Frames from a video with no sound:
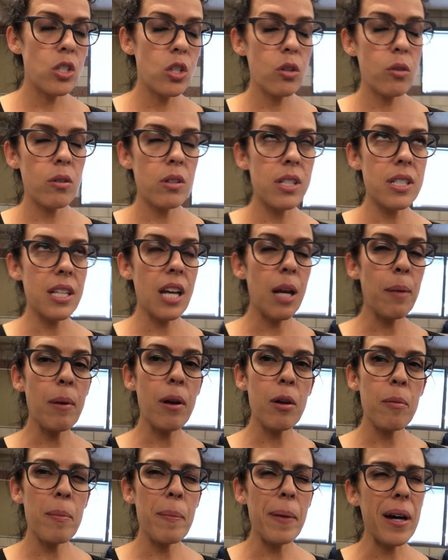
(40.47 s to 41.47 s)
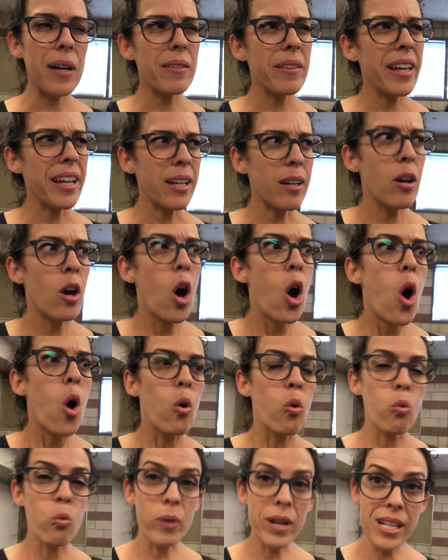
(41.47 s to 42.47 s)
to design my room about like
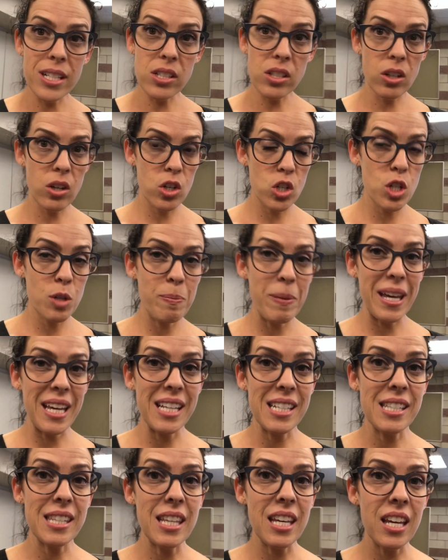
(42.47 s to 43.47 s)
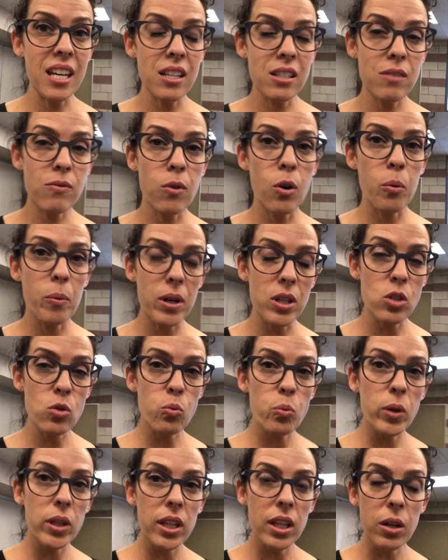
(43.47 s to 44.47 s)
research-based things for
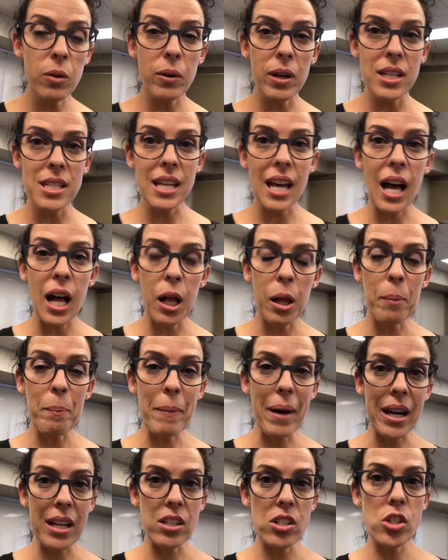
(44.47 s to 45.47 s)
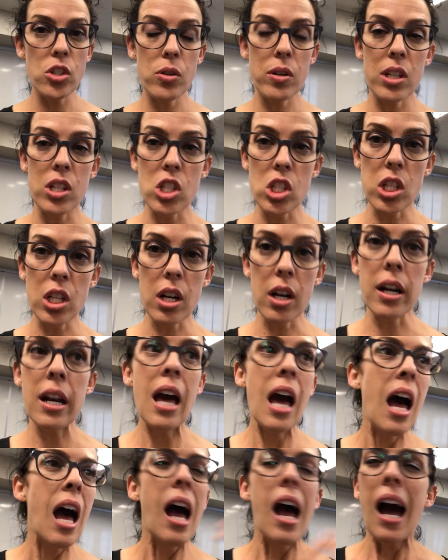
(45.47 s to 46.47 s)
what's really going to help my students learn.
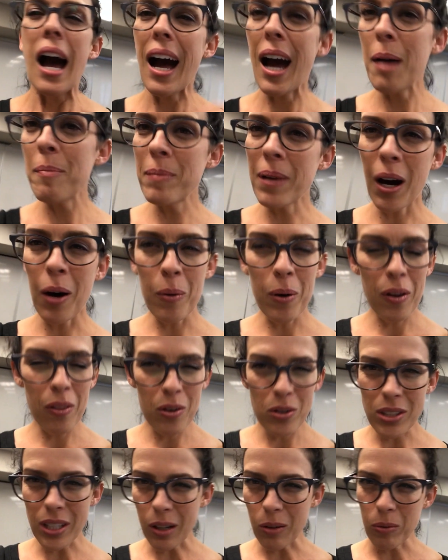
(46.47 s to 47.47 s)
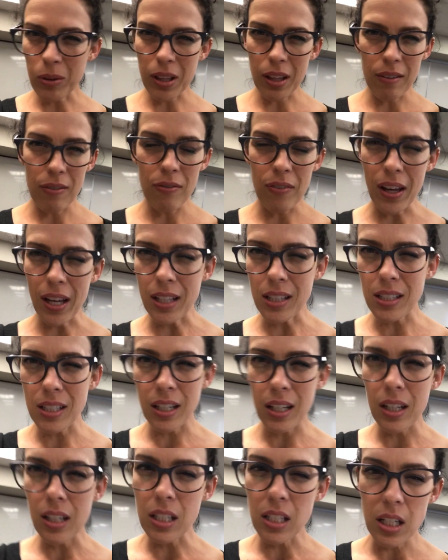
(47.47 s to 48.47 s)
I'm not one of those like really
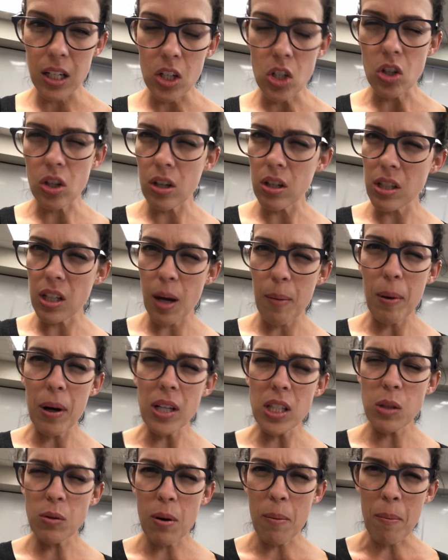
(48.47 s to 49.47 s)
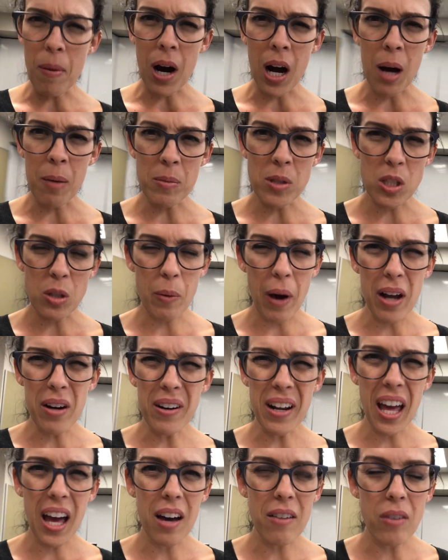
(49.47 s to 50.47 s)
fancy teachers. I'm also a mom, so I
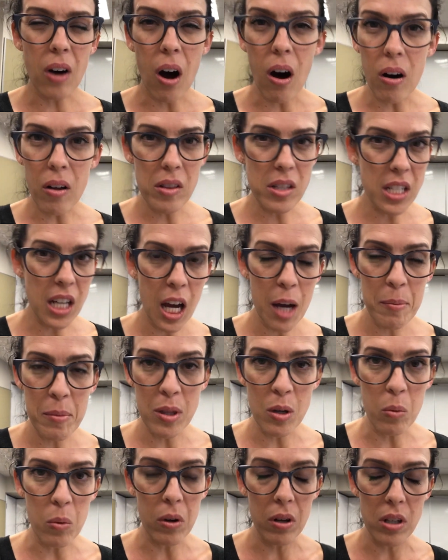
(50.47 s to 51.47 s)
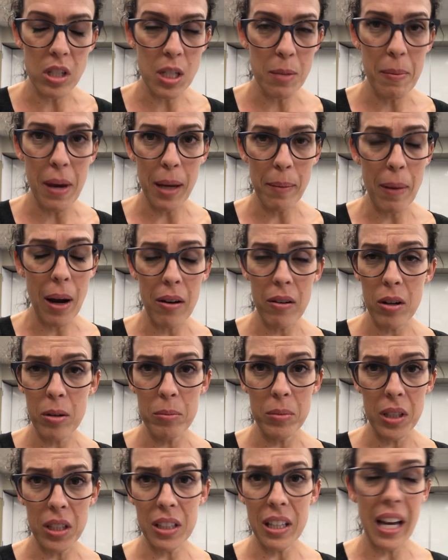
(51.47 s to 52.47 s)
don't have all the time in the world to make my
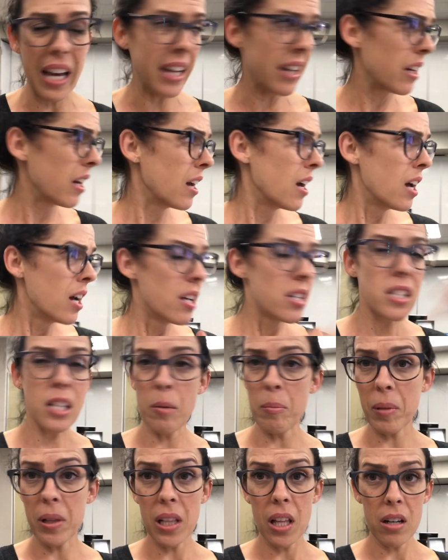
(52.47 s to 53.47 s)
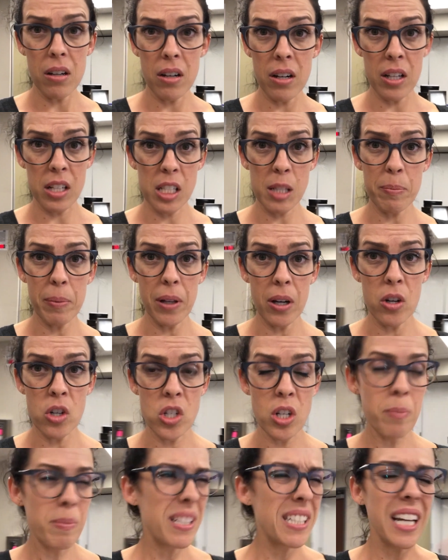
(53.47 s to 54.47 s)
room look like some cluttered
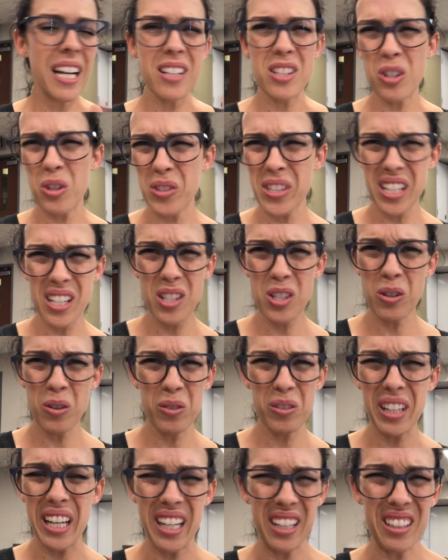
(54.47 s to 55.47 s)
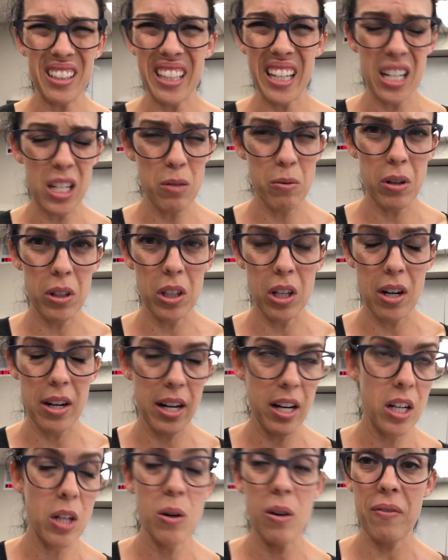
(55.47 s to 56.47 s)
explosion. Besides, those things don't like lead to real
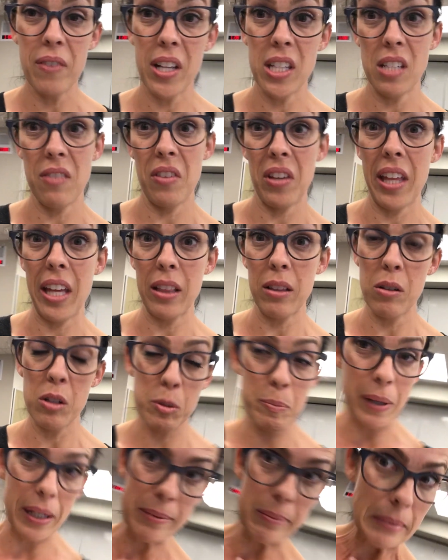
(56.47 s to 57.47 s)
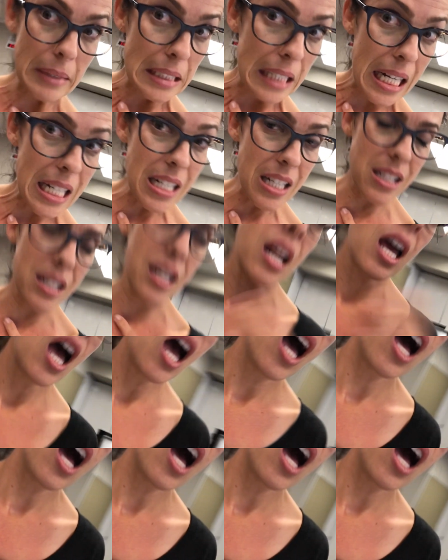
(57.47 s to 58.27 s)
learning. No offense if you like those, but it doesn't.